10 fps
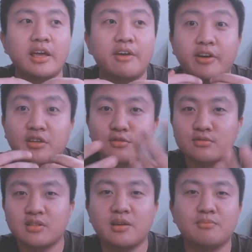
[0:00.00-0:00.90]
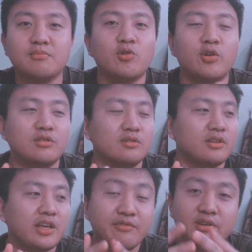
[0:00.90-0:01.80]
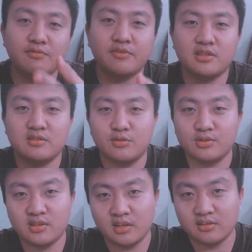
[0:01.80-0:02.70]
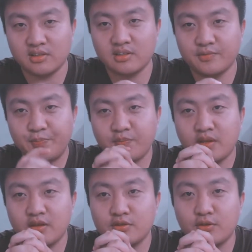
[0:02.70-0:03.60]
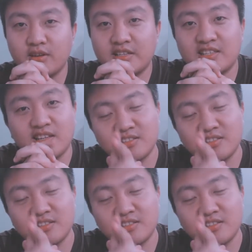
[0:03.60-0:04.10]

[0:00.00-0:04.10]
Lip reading: have I used them, or have I faced those things. So let's get